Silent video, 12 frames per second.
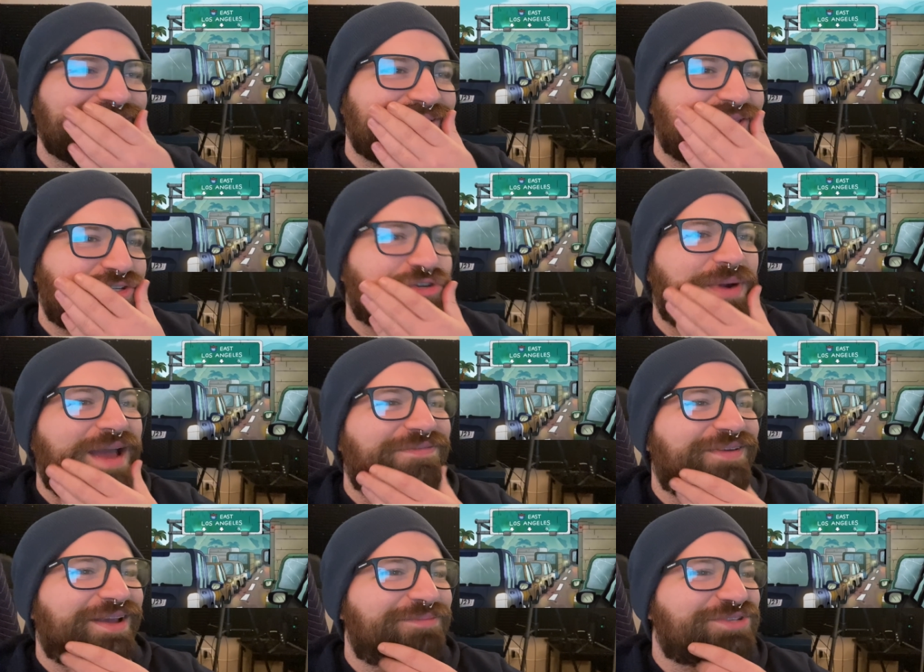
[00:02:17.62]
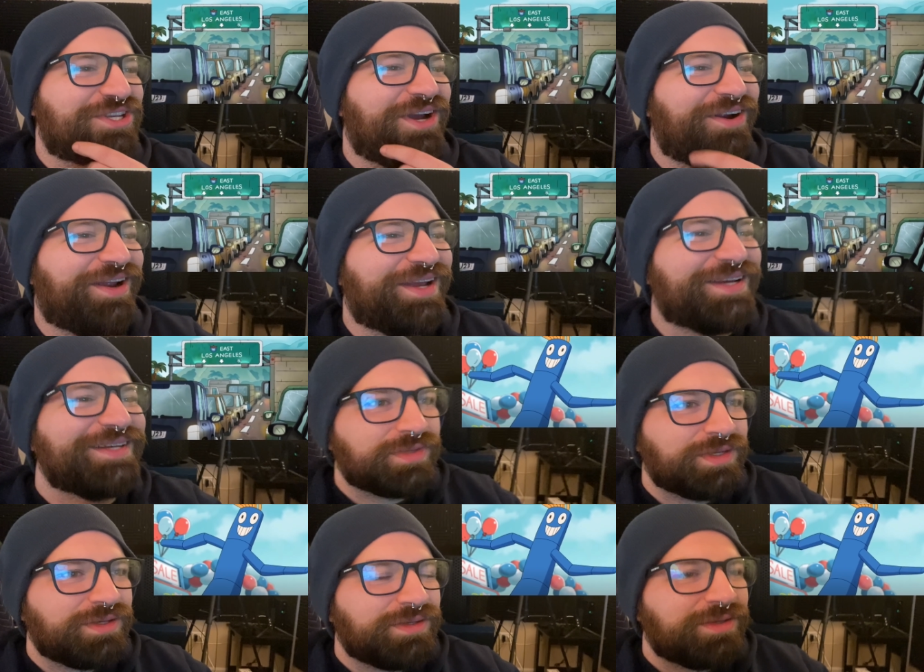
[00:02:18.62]
The traffic, I'm sorry.
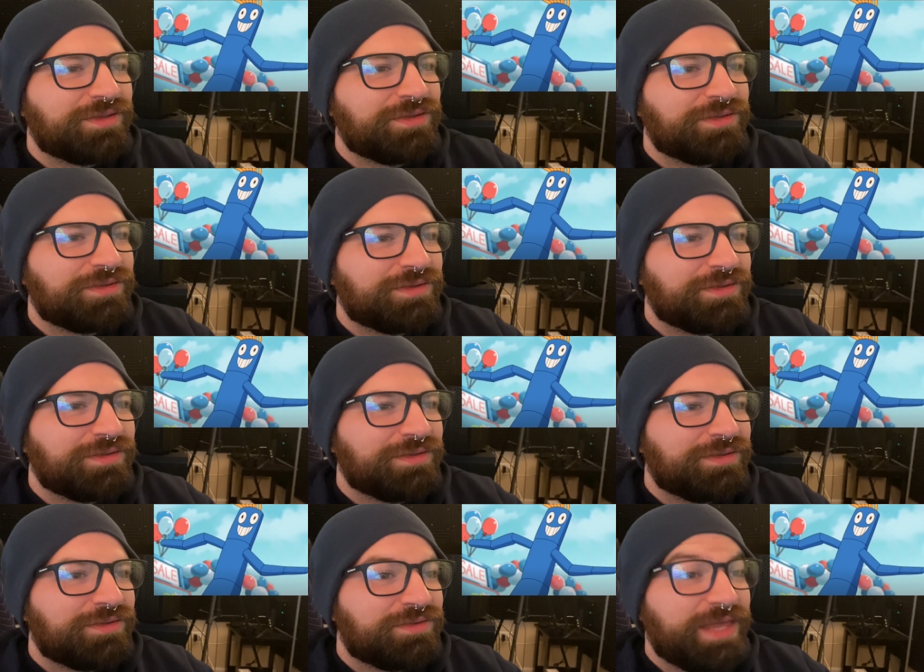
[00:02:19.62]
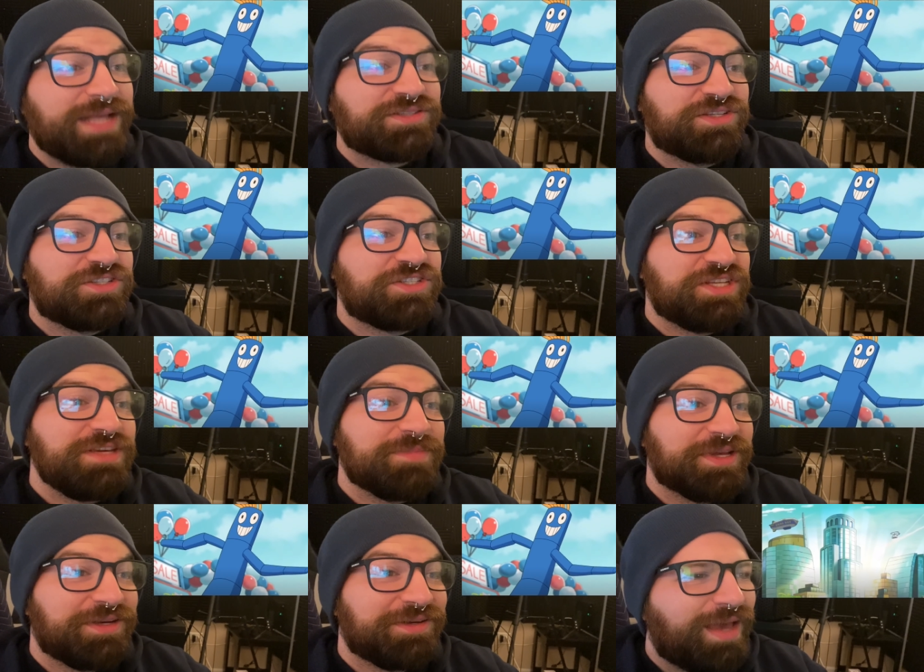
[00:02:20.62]
What is that thing? That's a
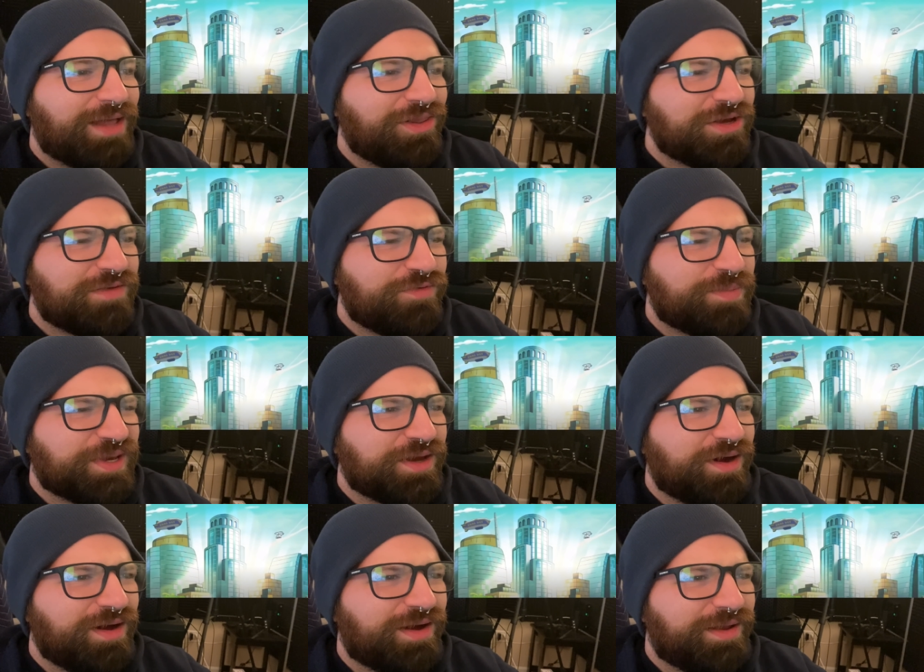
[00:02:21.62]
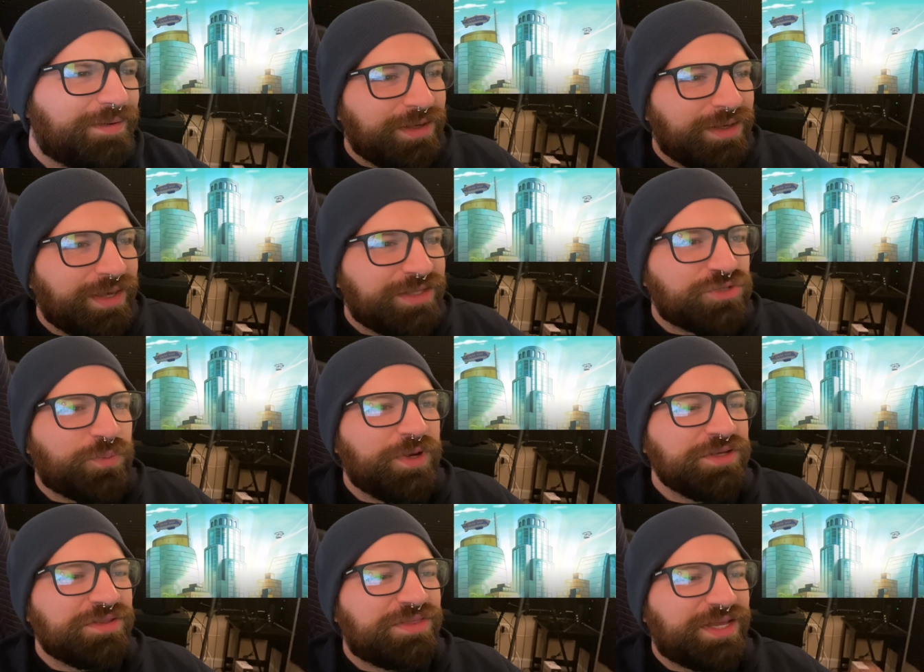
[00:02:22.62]
demon. How long have you been gone? It's
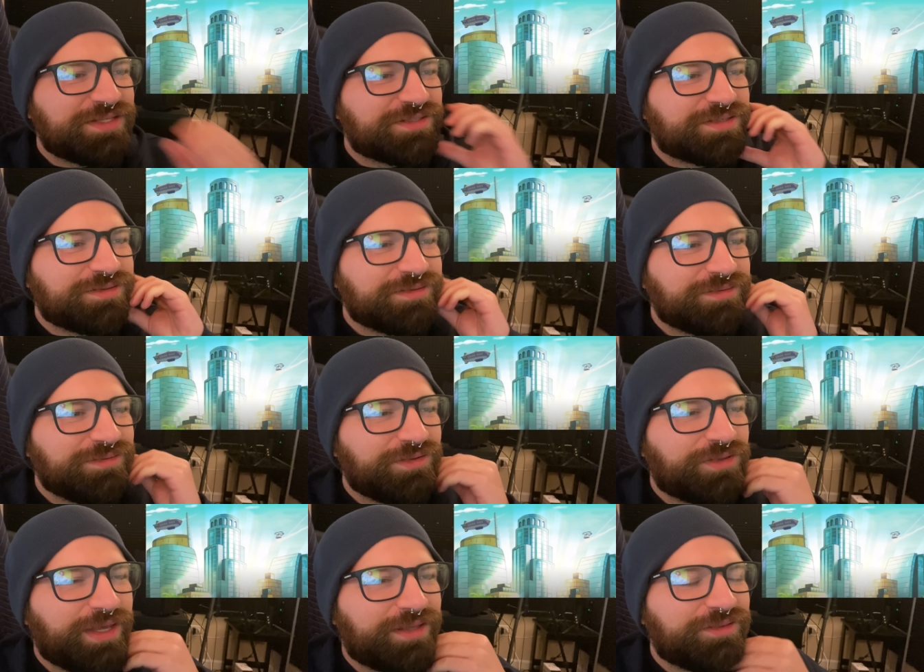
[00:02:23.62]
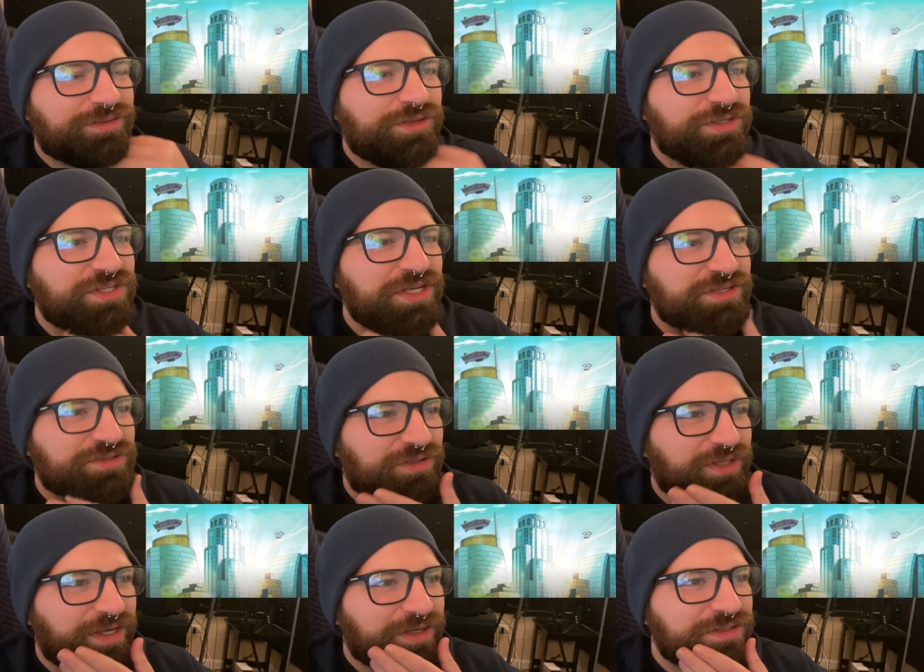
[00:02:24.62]
weird that that's, like, the cities are
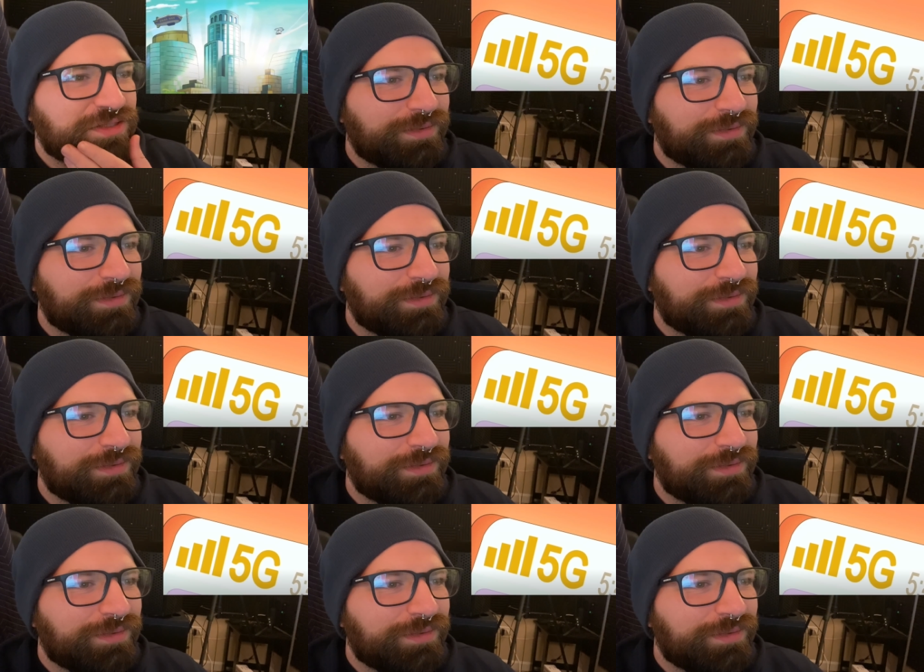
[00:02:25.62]
linked.